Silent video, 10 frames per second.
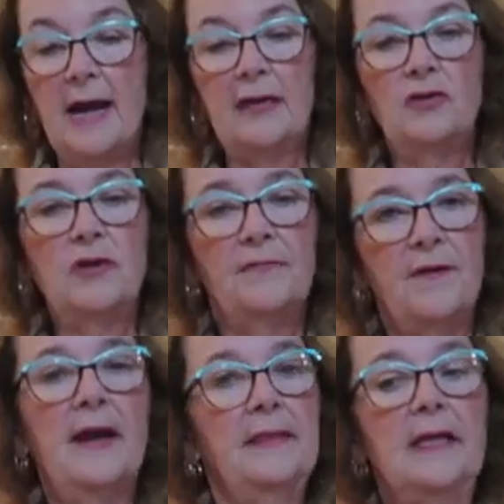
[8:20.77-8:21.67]
You can
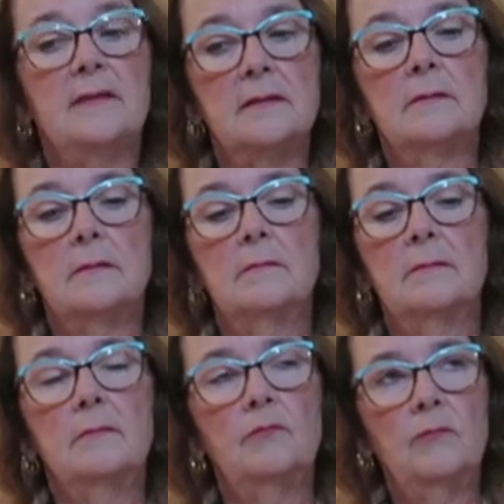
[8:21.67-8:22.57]
find these.
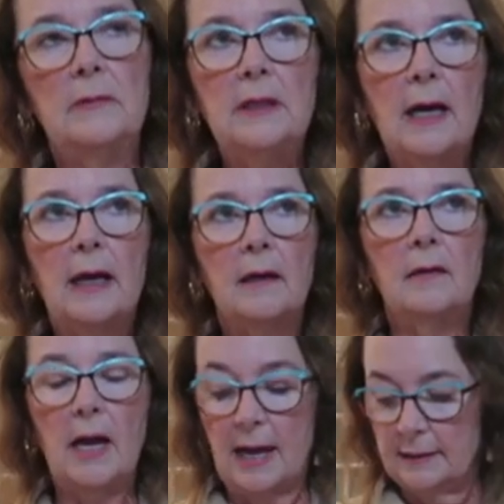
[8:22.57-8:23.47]
Not a
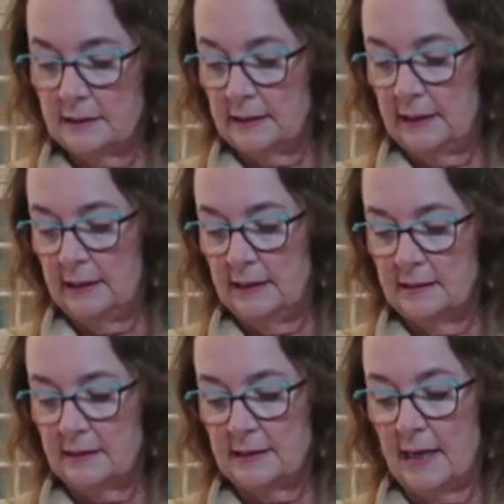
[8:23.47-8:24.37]
lot in
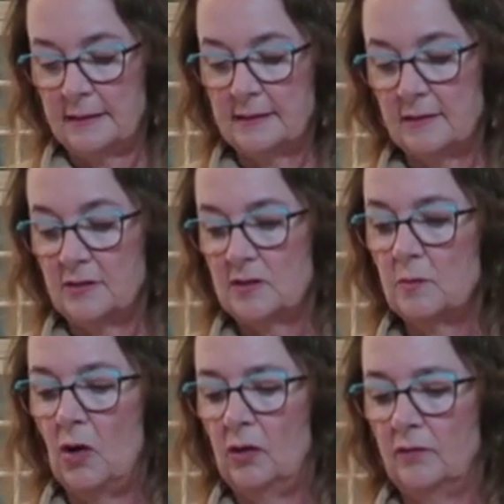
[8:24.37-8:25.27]
this size. There's
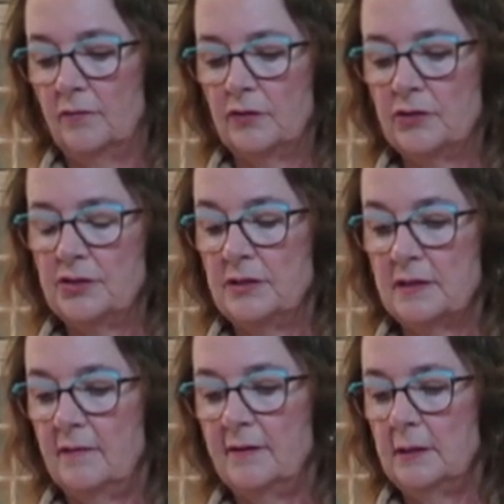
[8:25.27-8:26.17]
smaller versions
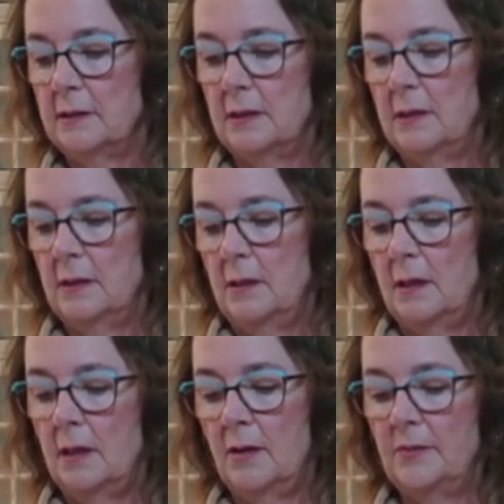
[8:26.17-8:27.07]
of it.
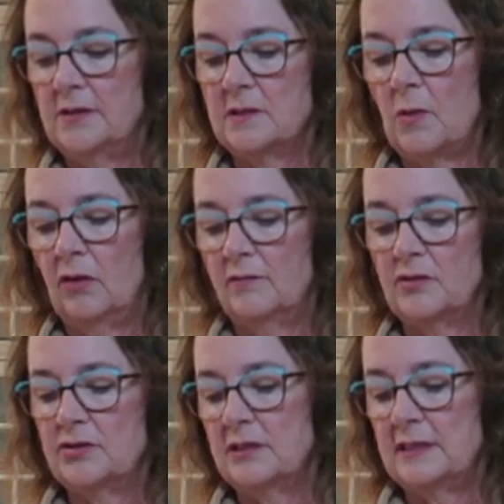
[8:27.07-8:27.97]
The smaller
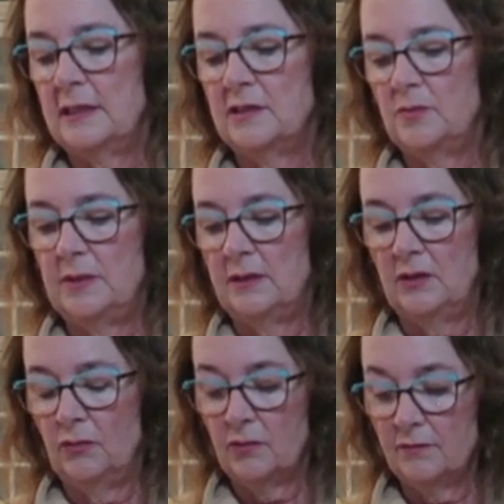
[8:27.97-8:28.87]
versions tend to be the
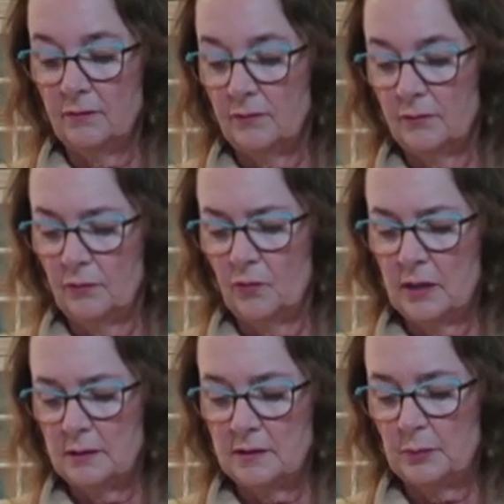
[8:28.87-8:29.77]
newer
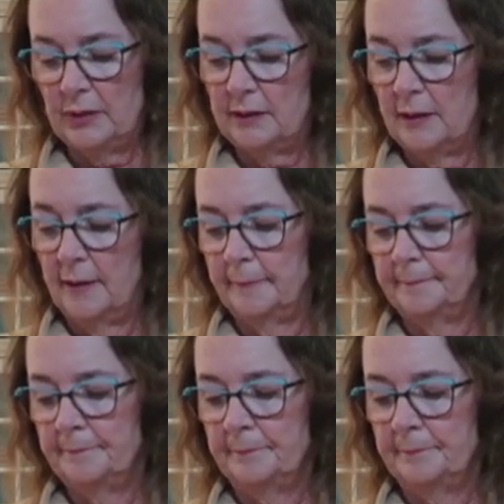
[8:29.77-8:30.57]
ones, but I